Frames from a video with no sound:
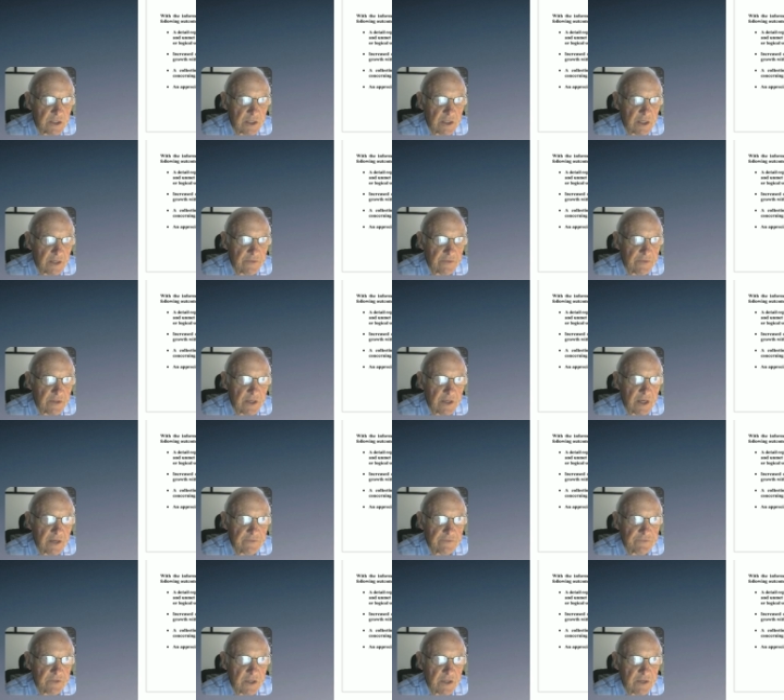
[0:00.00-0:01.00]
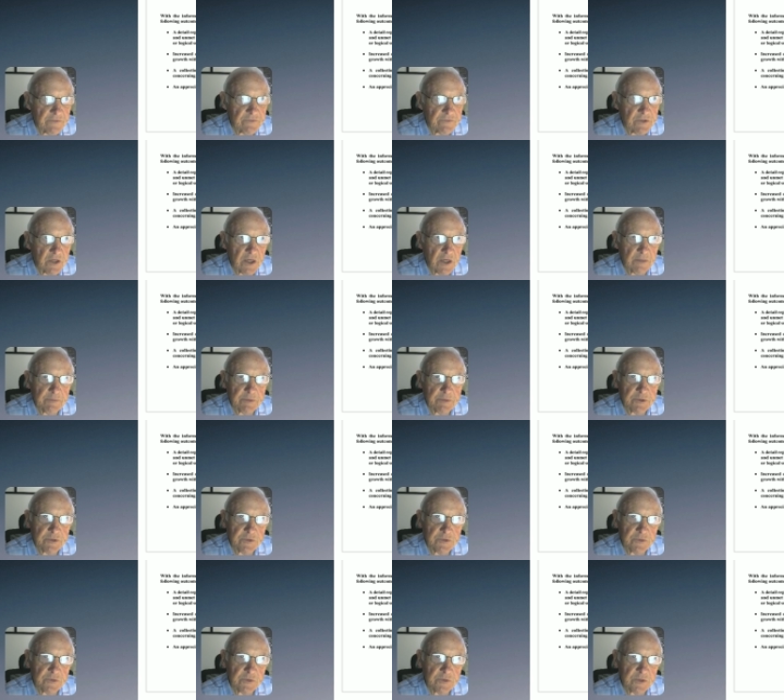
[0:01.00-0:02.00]
and they have to have the
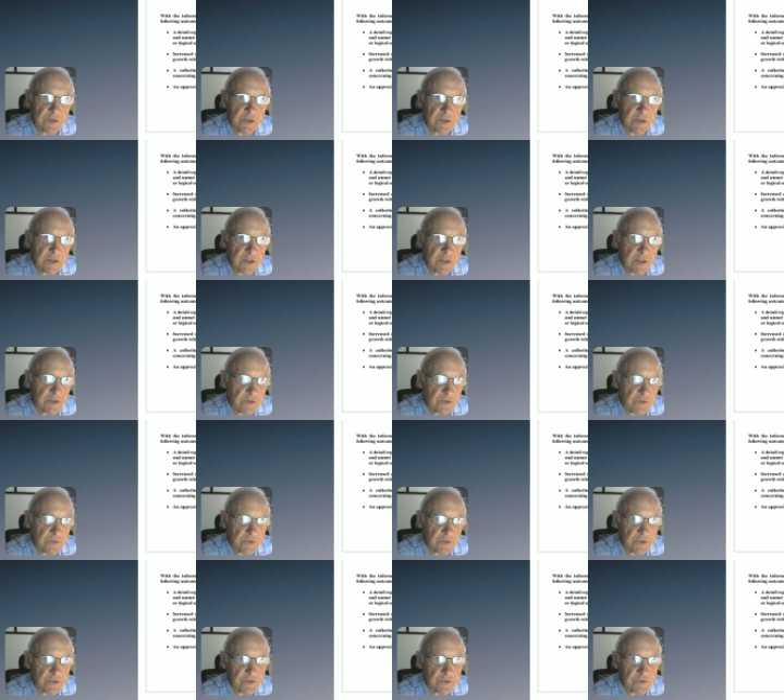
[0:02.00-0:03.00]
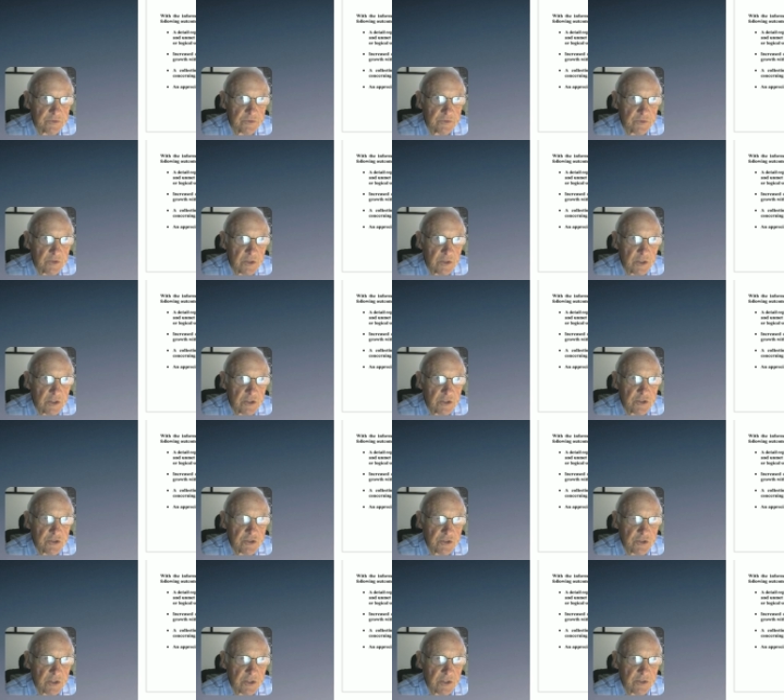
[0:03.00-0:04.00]
opportunity not only to
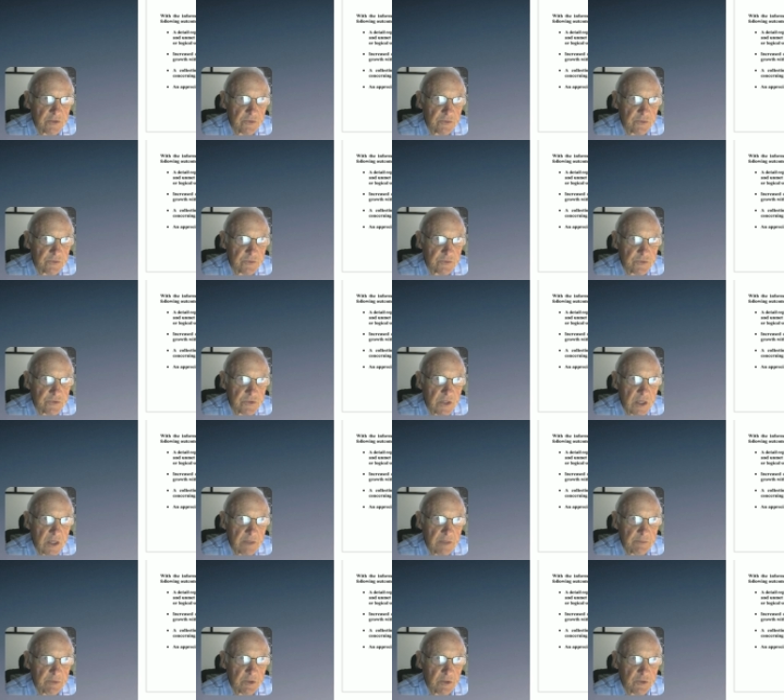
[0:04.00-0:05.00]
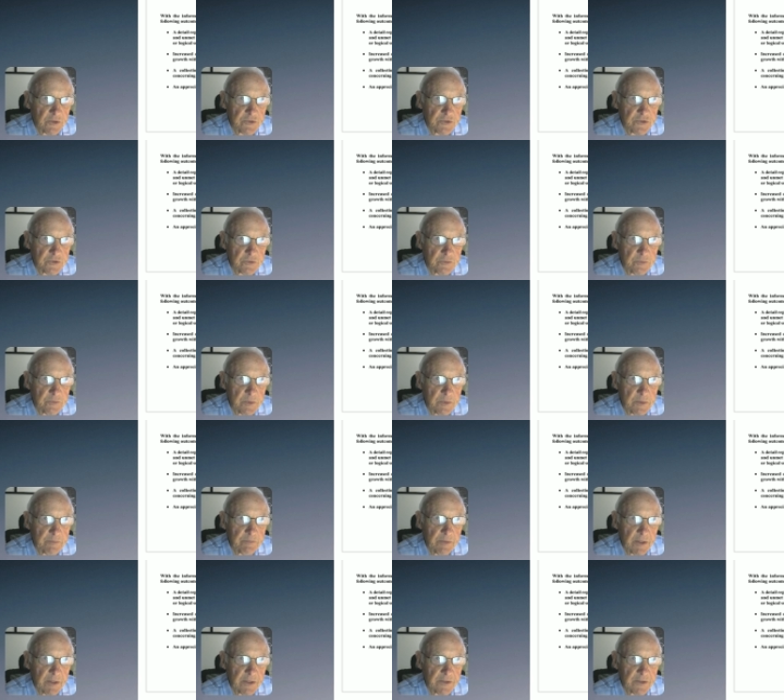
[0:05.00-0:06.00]
share those, but also to be
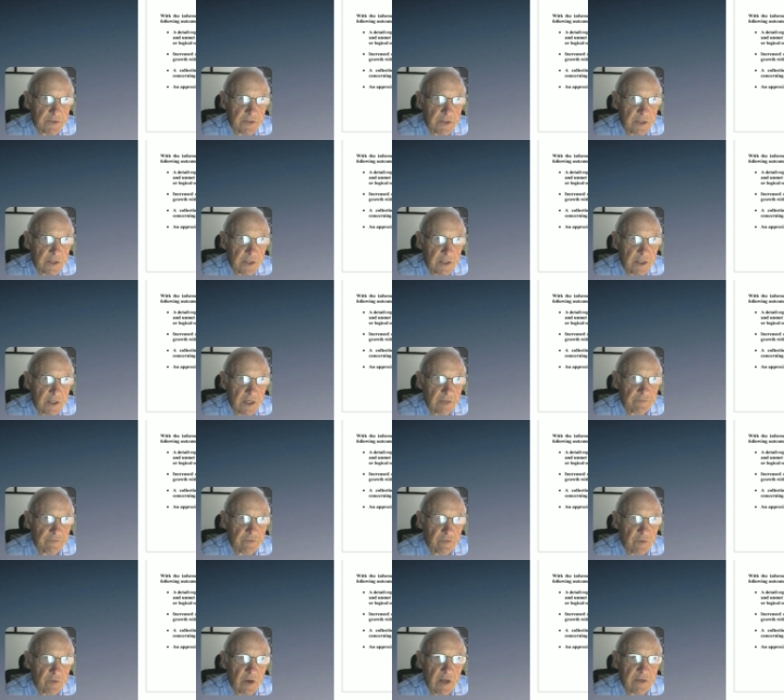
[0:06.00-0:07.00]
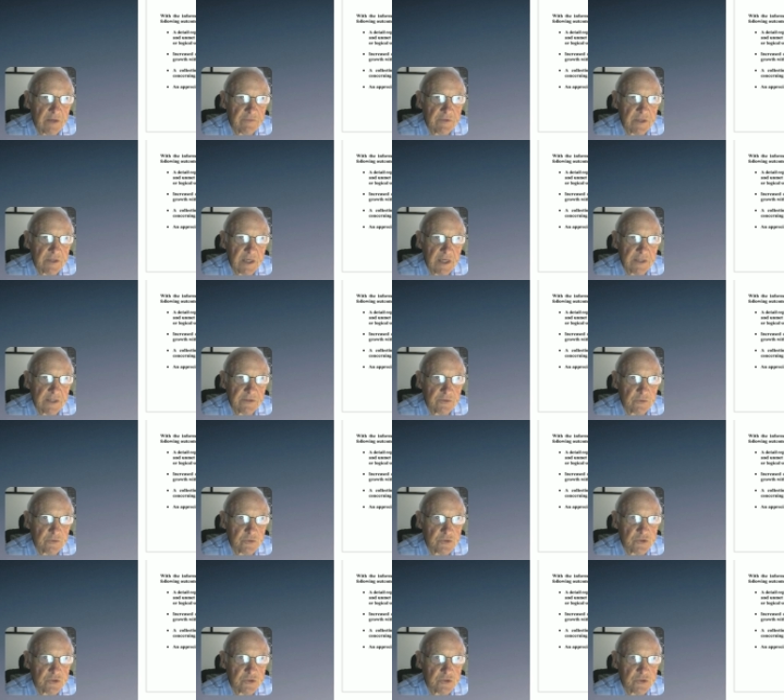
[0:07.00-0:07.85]
part of arriving at those